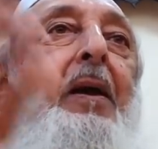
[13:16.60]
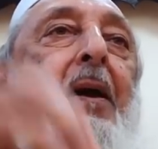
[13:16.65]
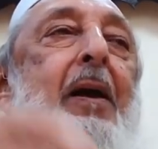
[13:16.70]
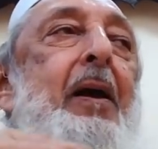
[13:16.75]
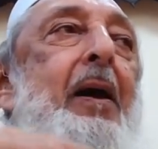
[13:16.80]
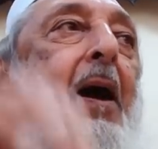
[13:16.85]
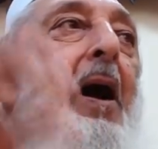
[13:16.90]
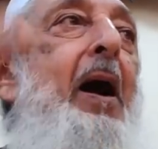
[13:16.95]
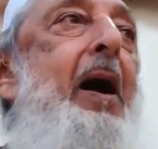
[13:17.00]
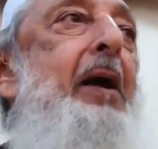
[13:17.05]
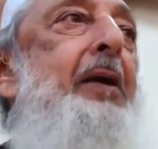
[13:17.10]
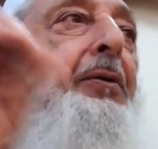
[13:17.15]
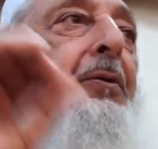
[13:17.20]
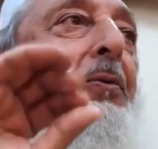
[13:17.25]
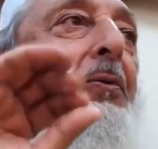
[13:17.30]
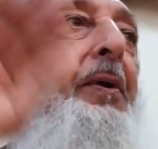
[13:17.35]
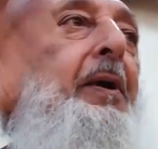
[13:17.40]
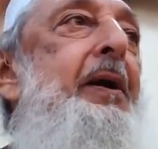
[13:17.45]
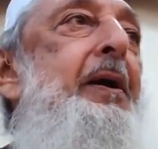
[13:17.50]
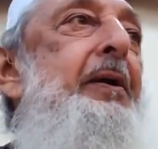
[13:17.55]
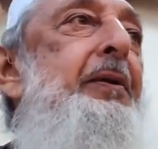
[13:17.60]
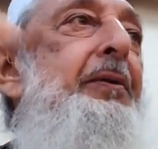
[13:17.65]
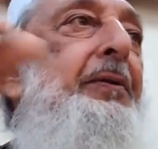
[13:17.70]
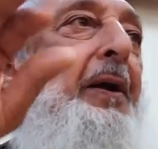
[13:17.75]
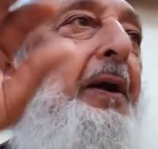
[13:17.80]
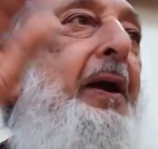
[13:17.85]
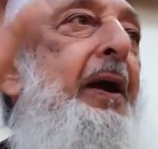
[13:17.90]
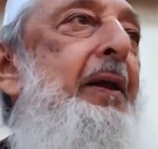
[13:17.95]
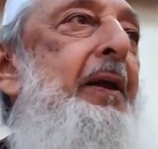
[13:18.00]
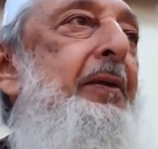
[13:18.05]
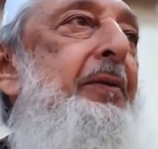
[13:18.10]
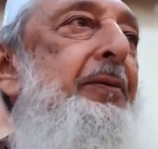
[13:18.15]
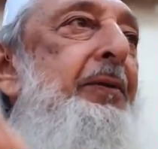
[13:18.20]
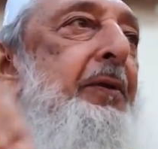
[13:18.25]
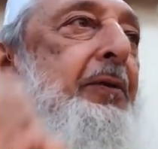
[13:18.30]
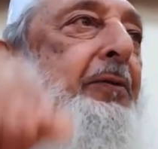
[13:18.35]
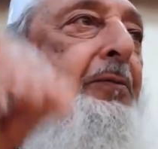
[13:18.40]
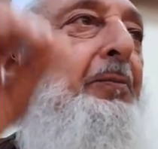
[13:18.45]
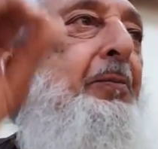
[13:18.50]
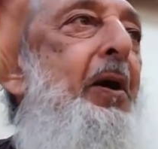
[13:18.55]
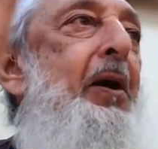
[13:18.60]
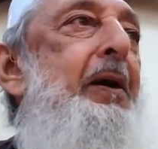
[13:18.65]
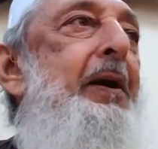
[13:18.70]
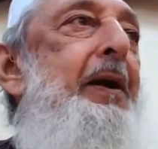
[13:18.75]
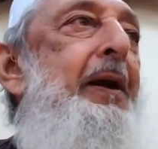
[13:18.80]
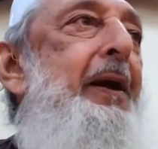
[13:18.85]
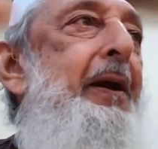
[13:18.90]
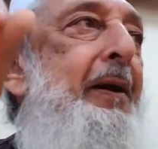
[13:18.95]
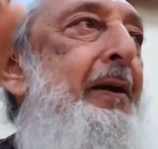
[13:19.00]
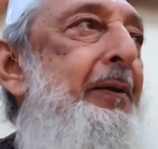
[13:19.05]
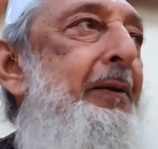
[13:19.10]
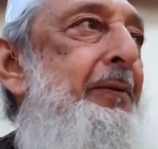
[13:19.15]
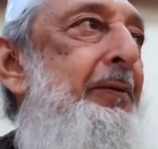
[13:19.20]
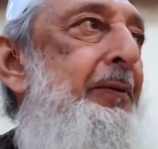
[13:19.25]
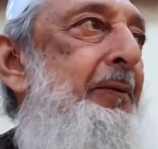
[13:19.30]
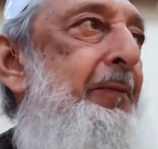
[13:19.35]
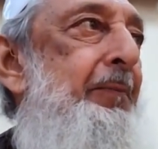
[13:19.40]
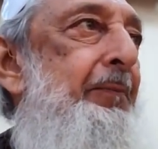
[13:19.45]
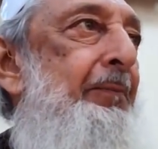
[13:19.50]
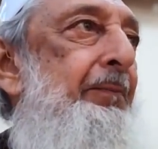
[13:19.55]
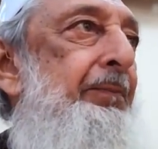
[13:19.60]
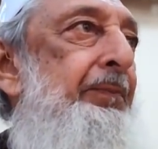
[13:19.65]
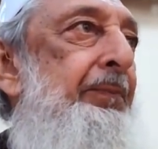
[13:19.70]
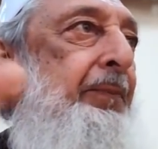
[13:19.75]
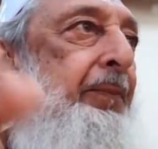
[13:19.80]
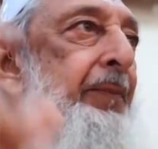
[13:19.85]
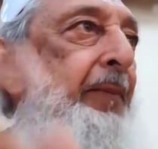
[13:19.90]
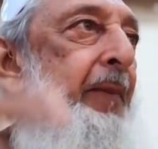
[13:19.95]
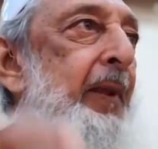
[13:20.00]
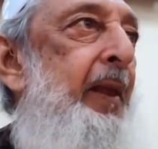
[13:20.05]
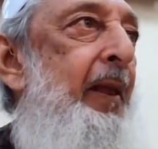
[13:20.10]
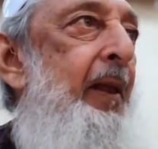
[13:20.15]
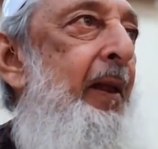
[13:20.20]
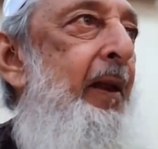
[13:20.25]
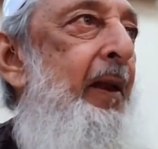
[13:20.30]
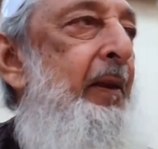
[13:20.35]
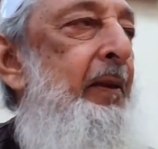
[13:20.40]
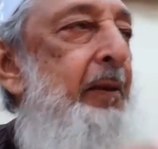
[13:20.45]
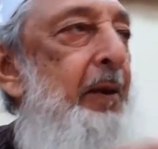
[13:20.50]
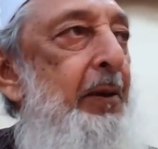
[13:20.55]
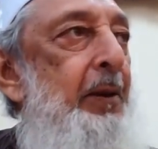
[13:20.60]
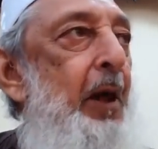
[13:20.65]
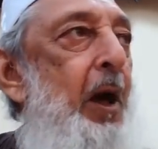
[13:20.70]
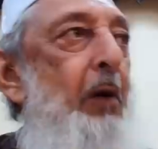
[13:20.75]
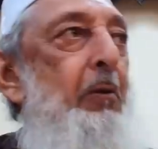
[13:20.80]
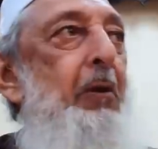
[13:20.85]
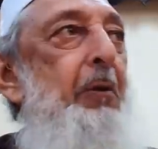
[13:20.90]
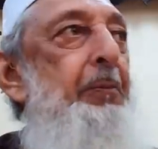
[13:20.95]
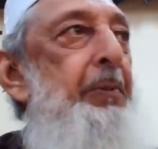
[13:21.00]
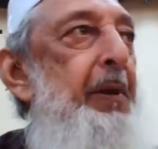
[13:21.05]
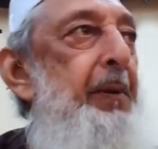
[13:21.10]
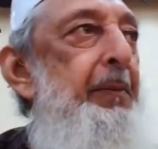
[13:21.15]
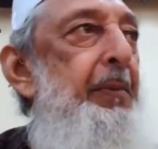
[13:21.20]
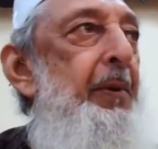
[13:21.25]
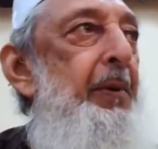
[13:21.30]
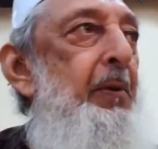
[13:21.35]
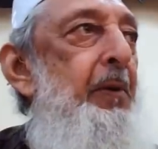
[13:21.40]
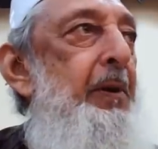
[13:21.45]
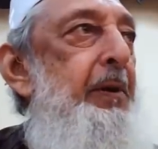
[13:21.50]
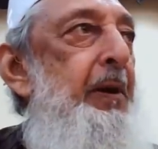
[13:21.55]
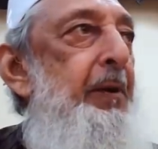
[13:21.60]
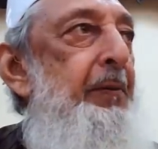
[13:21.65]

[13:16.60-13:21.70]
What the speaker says: harsh words against us, mocking us, that our people were